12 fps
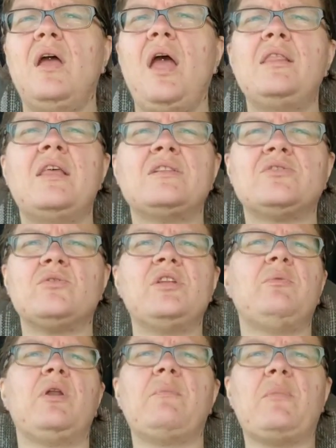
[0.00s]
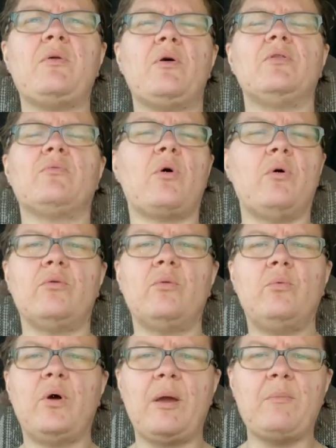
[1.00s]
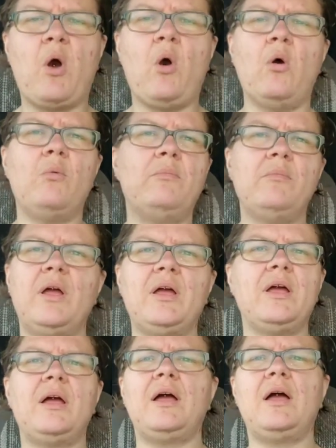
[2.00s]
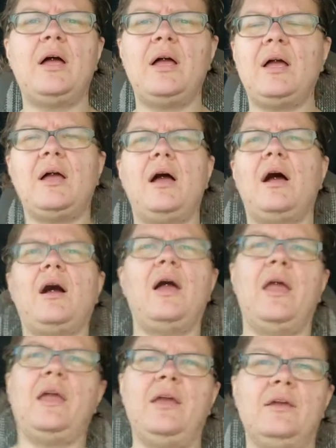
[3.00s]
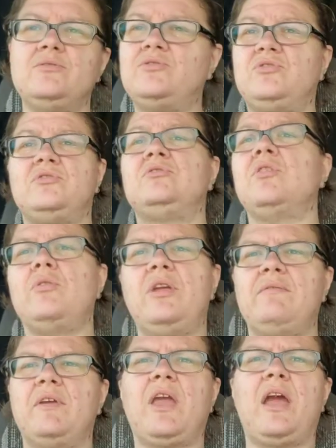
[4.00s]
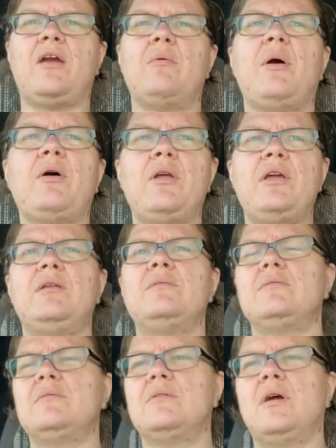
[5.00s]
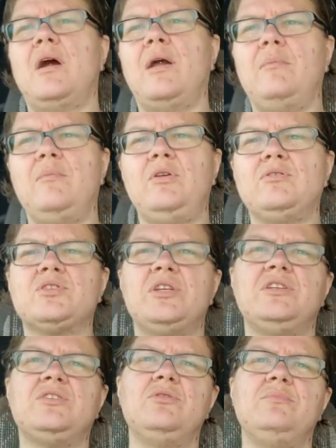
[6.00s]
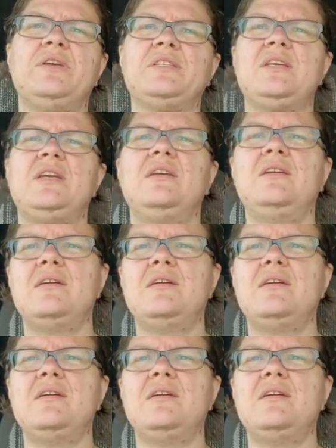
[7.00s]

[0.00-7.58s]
And that's only when I'm out on the road. When I'm home, I don't even care about it. I'm usually too busy,